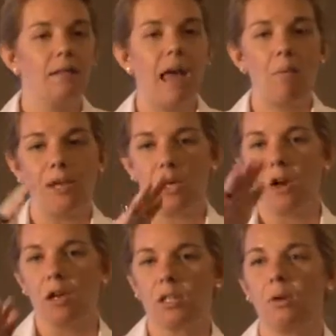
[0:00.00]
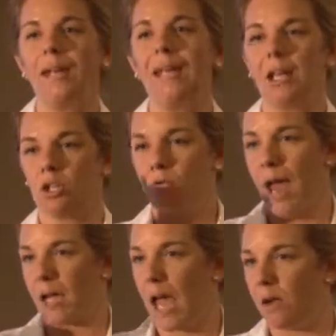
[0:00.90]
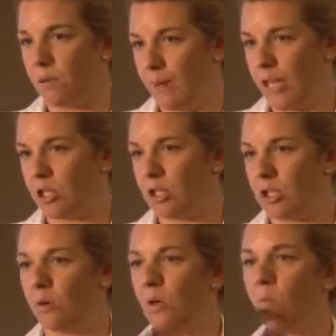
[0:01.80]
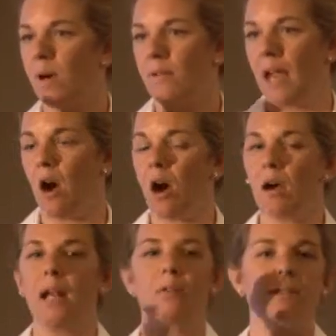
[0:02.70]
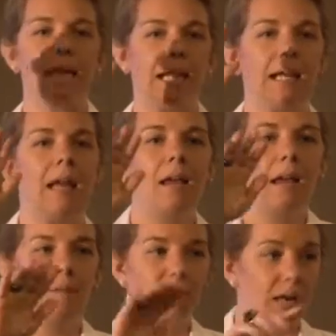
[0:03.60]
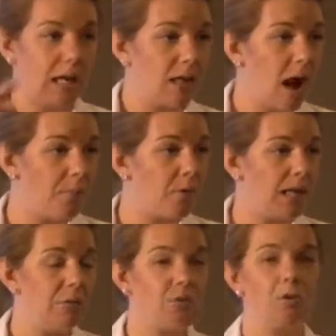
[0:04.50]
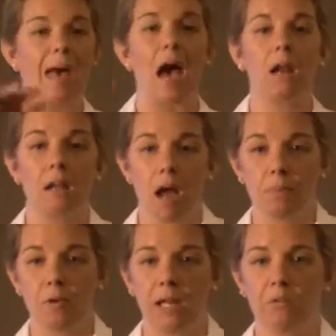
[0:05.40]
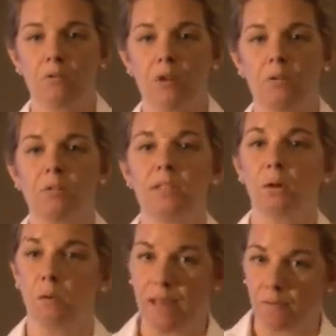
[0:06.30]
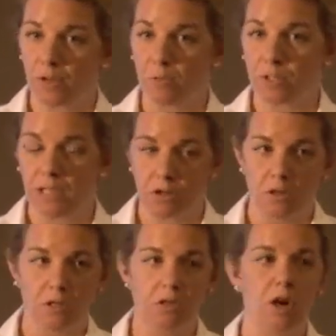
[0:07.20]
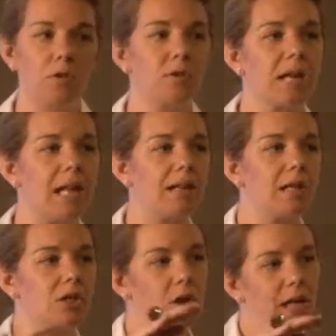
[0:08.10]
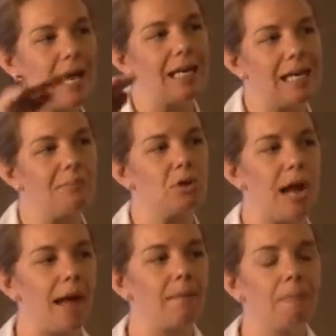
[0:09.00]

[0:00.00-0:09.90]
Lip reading: That way you can also, again, track how the patient's doing, where they are. It'll say if they're in the operating room, out of the operating room, still waiting for the procedure to start, those kind of things. So you can kind of keep track.